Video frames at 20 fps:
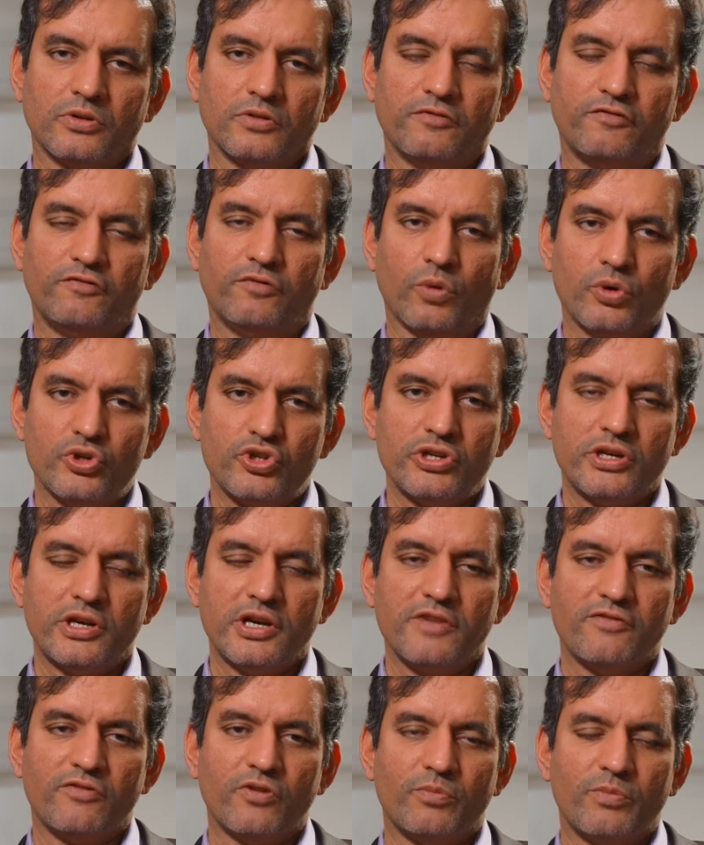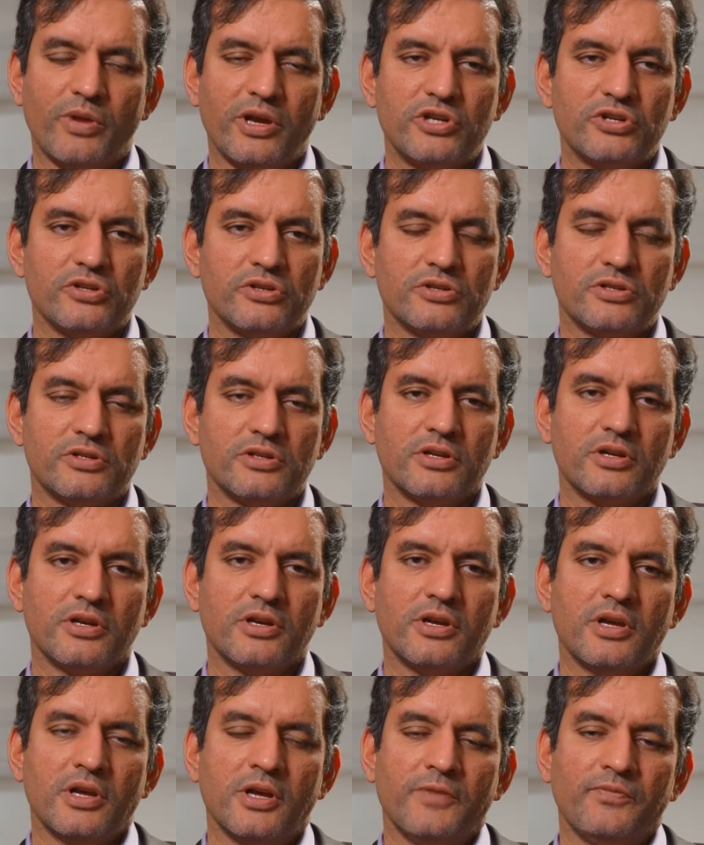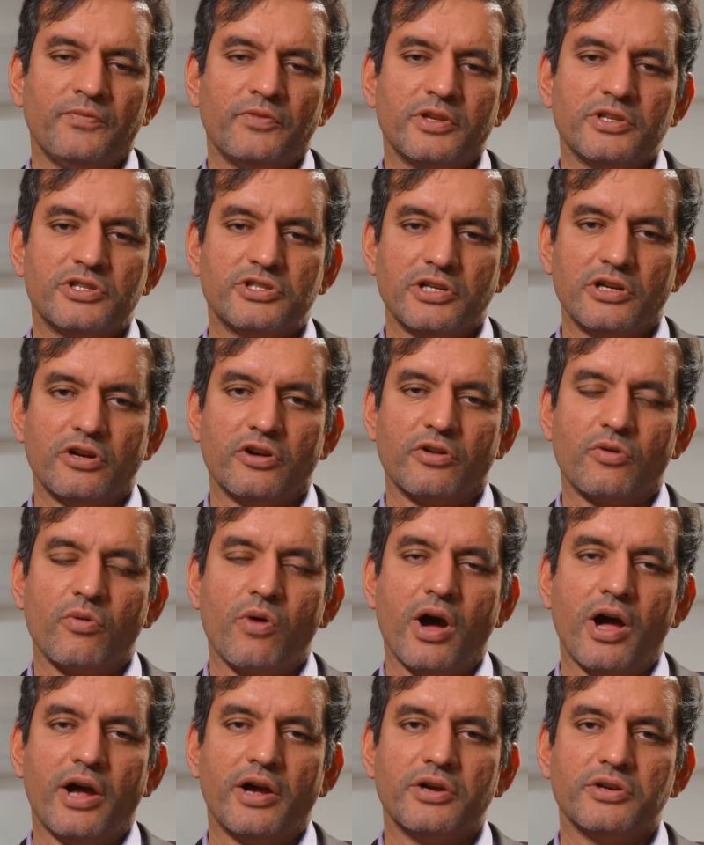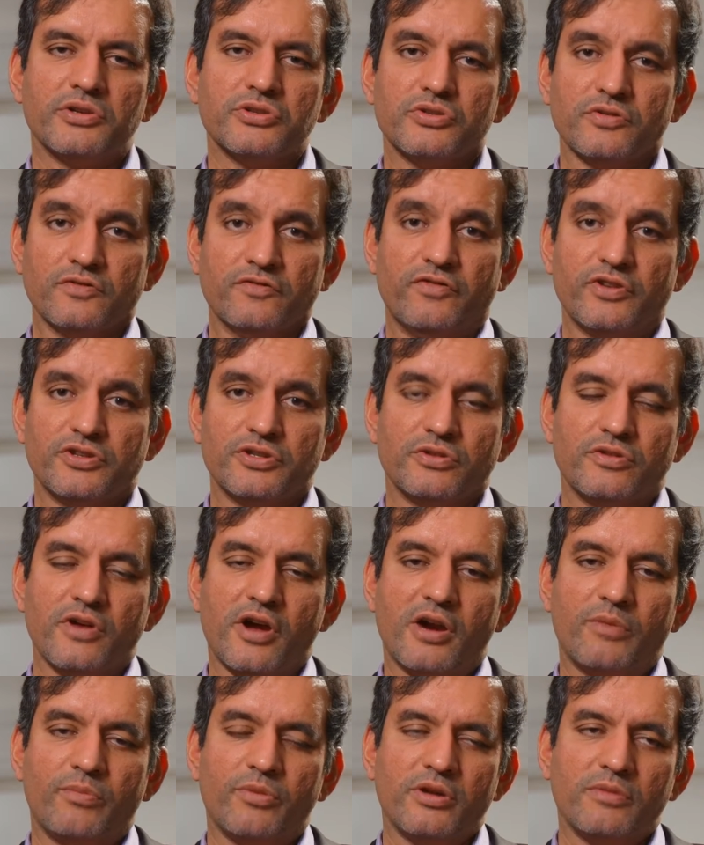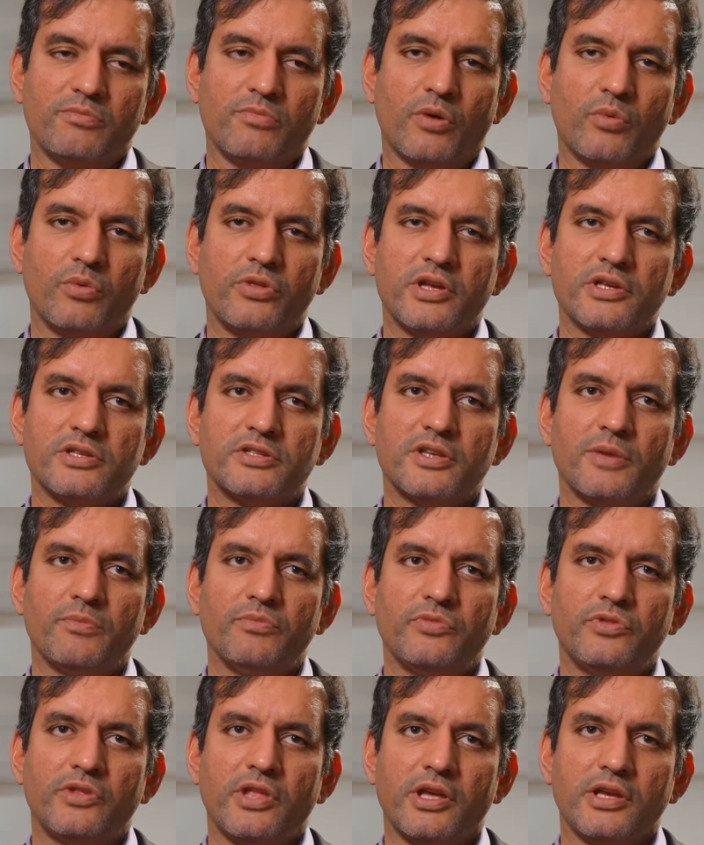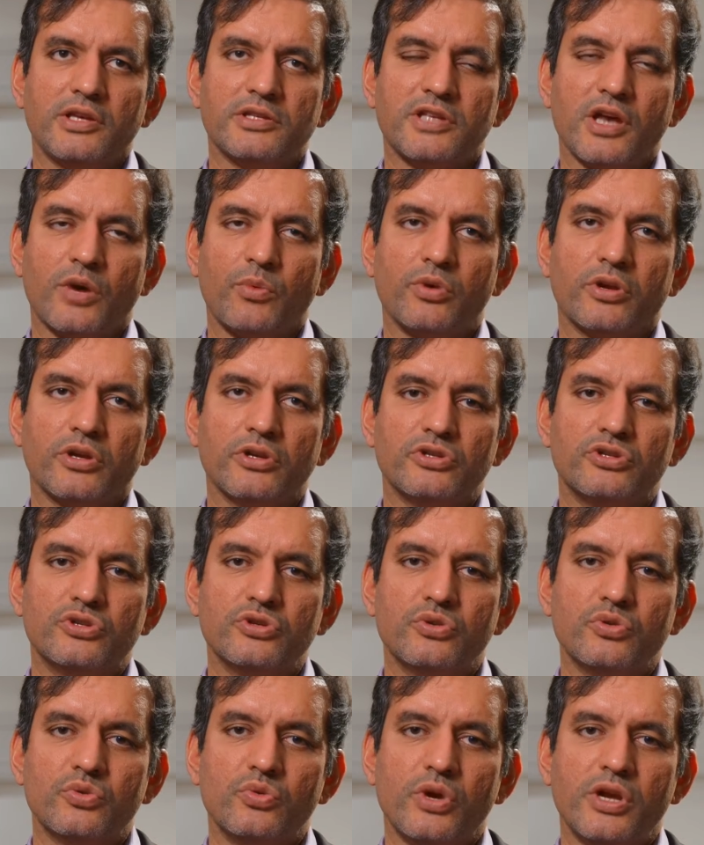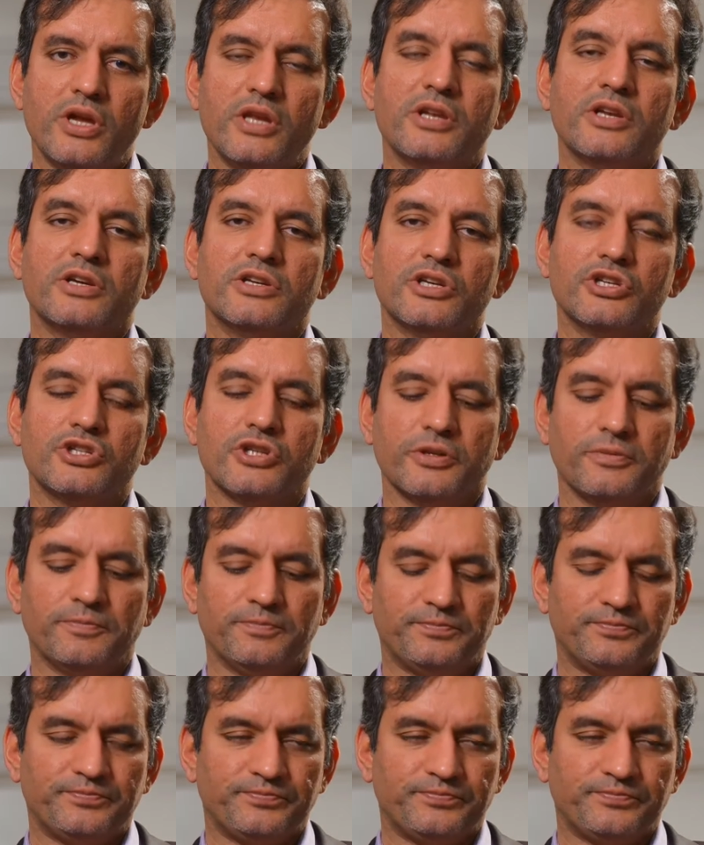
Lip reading: Fortunately for patients, it still requires physiotherapy, but there's some things that we can do in addition.